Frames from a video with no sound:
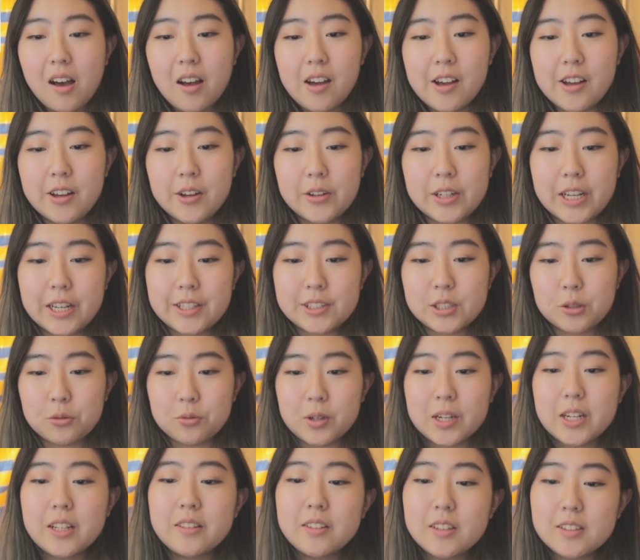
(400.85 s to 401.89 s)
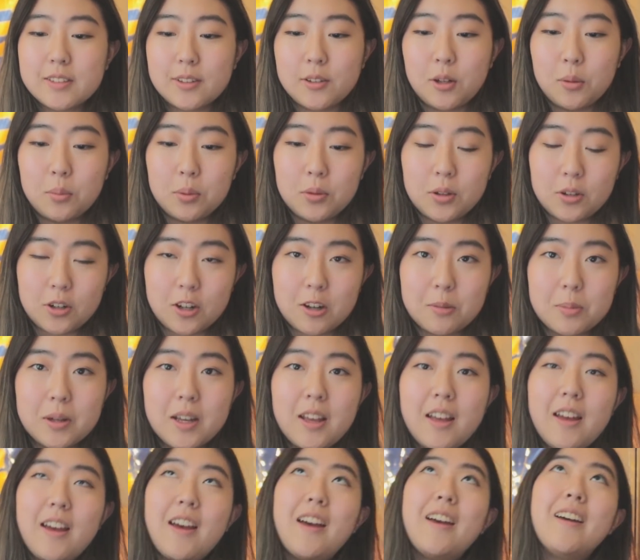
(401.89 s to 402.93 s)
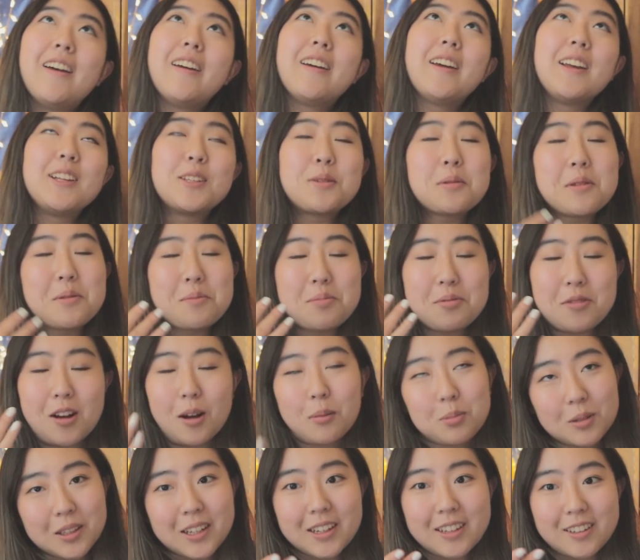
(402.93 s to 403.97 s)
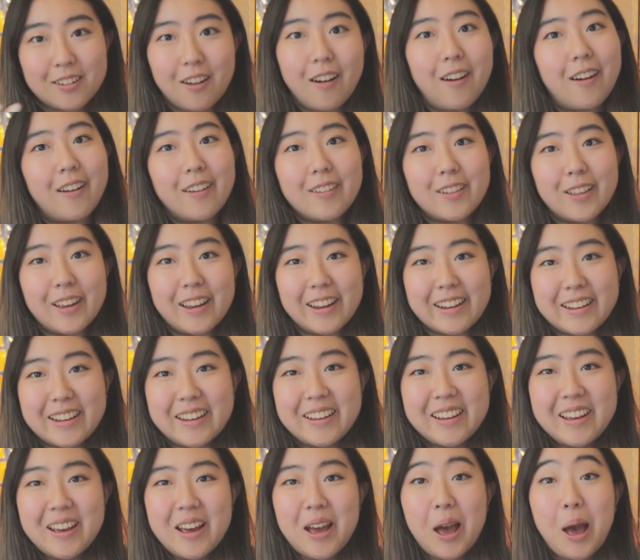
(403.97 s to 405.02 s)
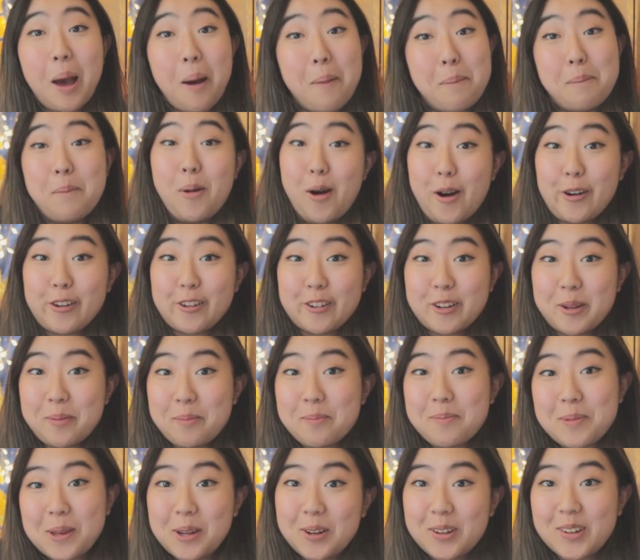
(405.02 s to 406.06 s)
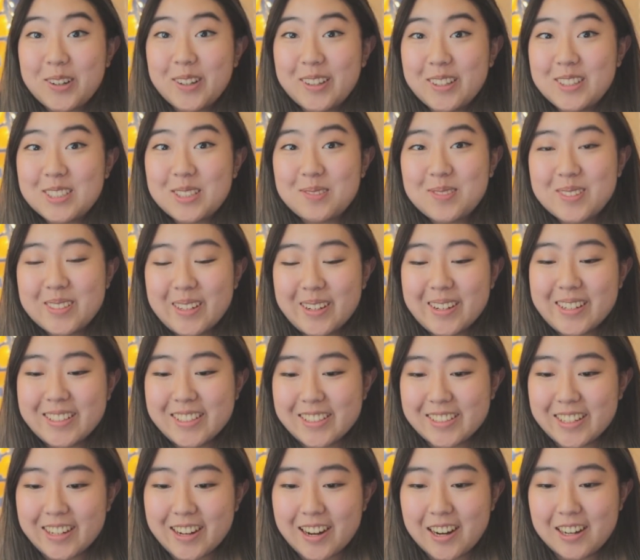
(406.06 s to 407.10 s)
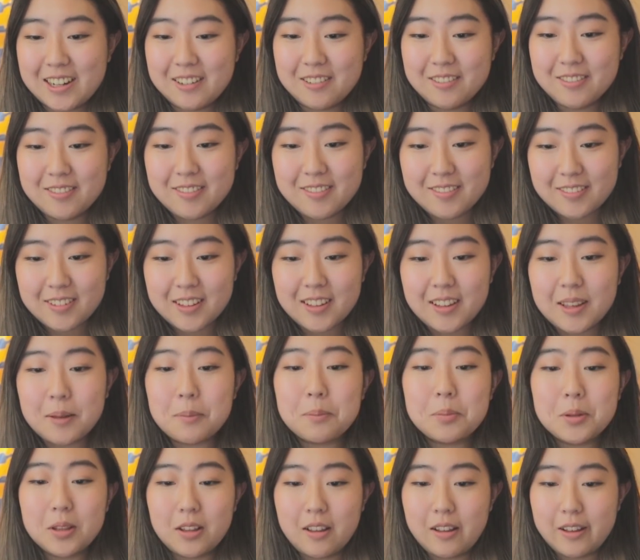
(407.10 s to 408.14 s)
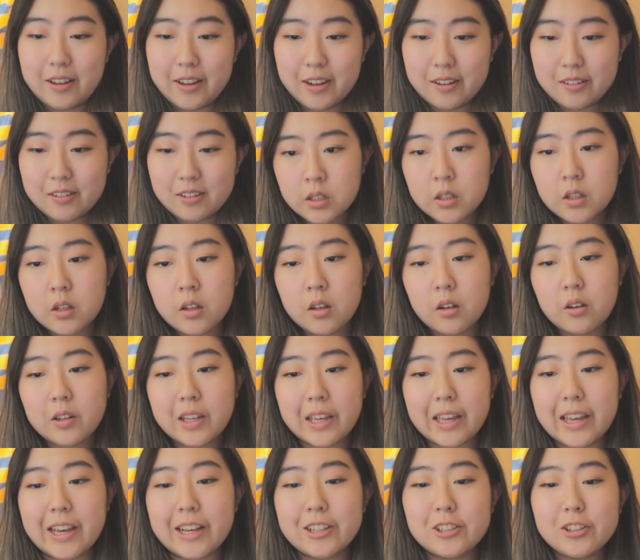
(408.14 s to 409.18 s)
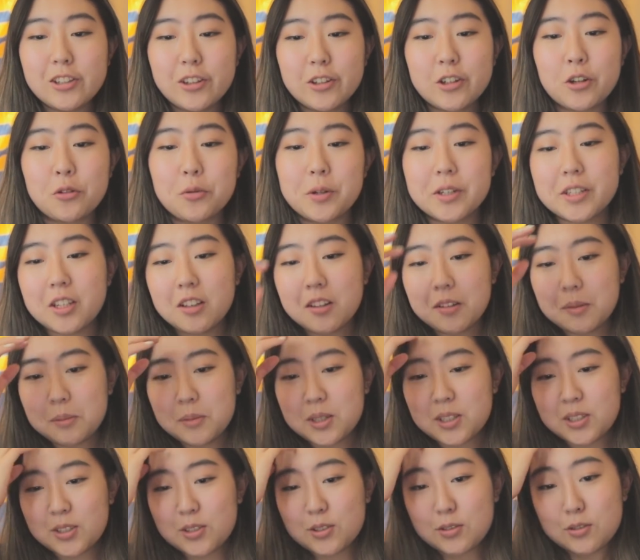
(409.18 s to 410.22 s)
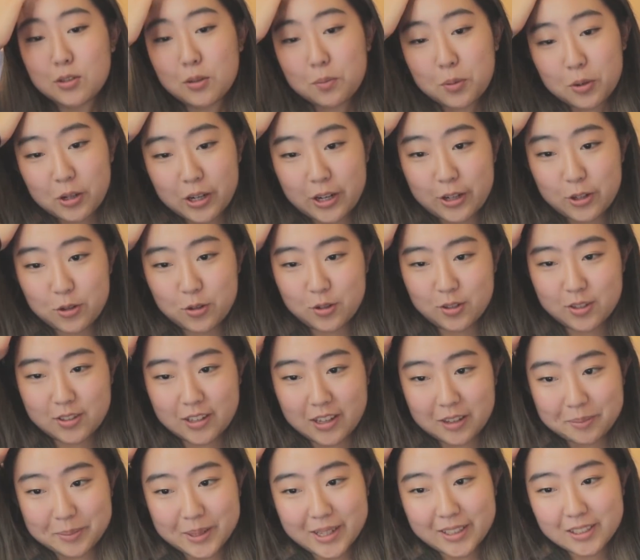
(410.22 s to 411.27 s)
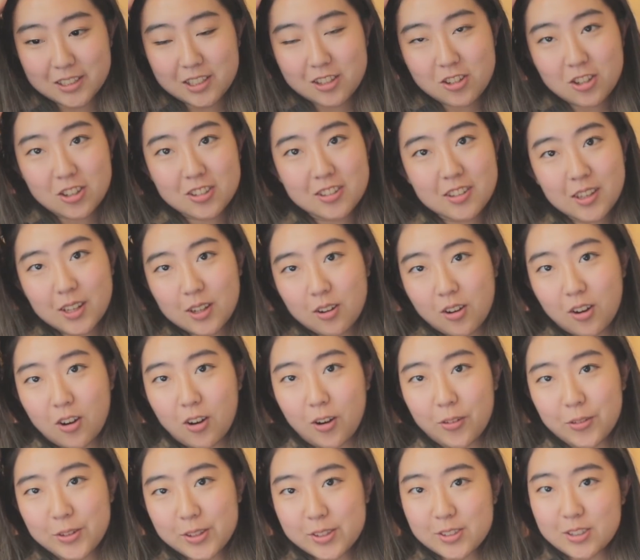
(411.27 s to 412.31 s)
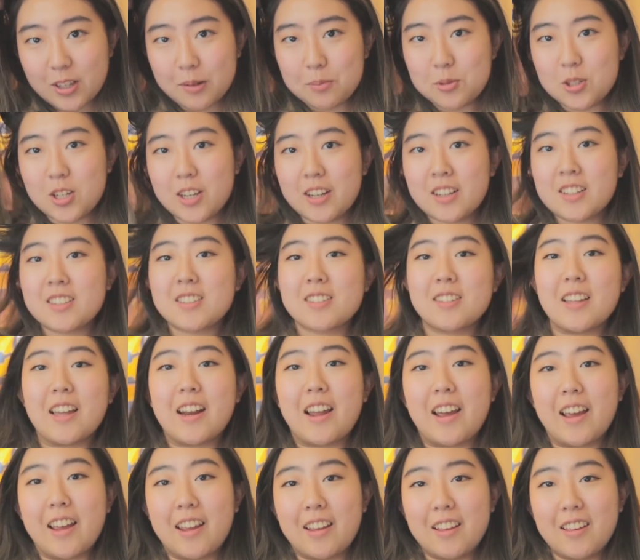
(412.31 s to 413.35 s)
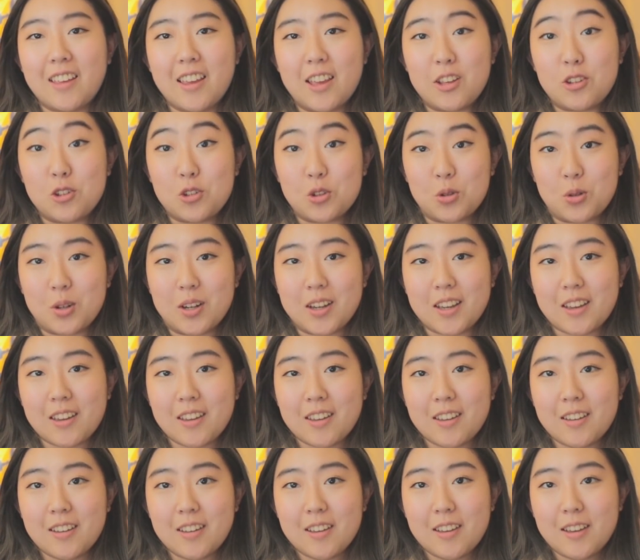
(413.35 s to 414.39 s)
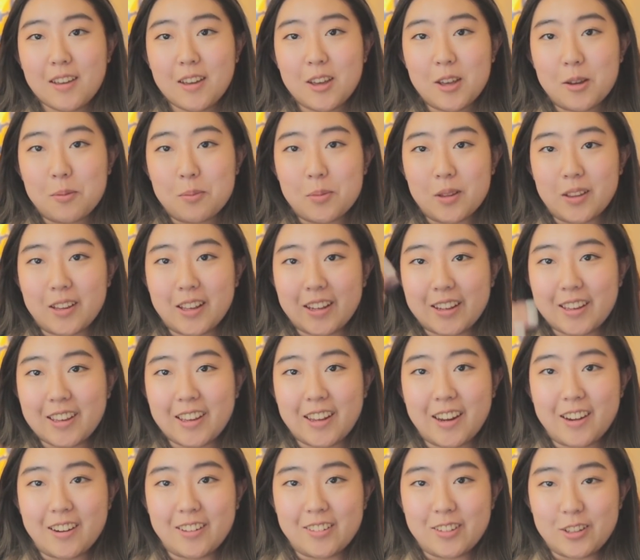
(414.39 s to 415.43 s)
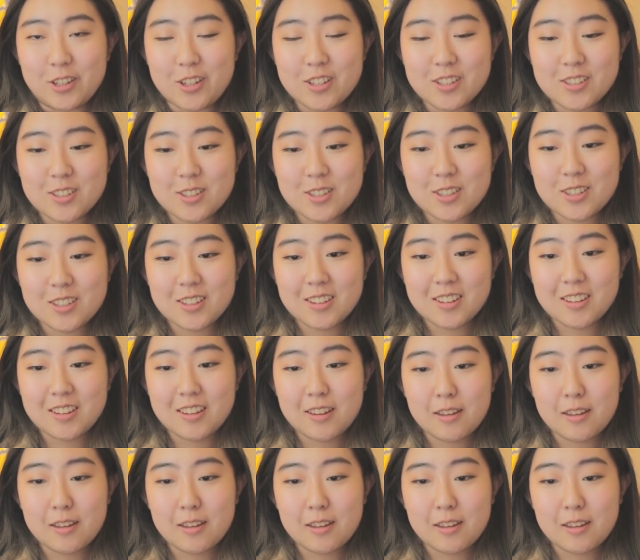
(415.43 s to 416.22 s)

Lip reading: Okay, so reading this little blurb, it's probably not like modern imperialism studies as I kind of implied. Okay, actually the curriculum looks super interesting because it's just like all the subjects that I enjoy, but like in a list.